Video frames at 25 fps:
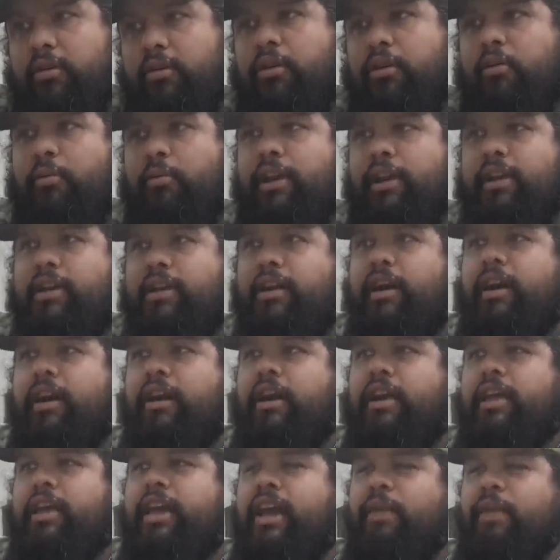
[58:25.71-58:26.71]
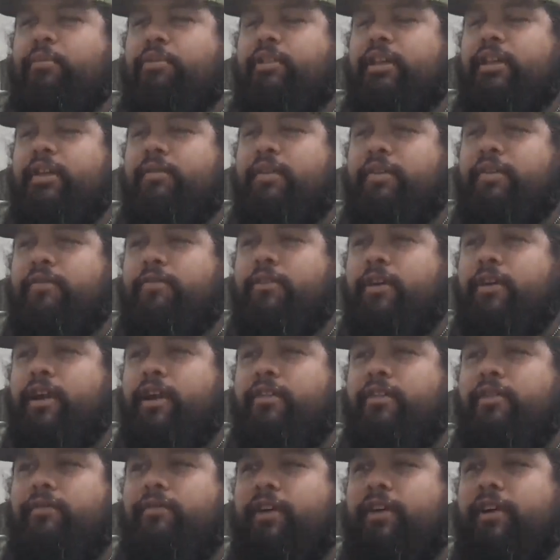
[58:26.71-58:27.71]
Oh my god, I can't believe I
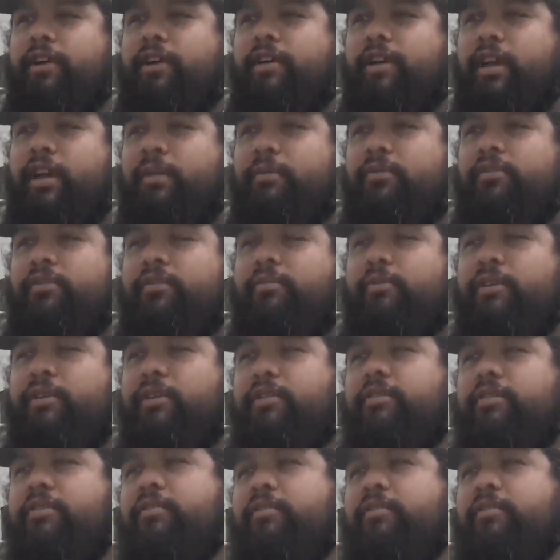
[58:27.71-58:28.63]
forgot the fucking name of something as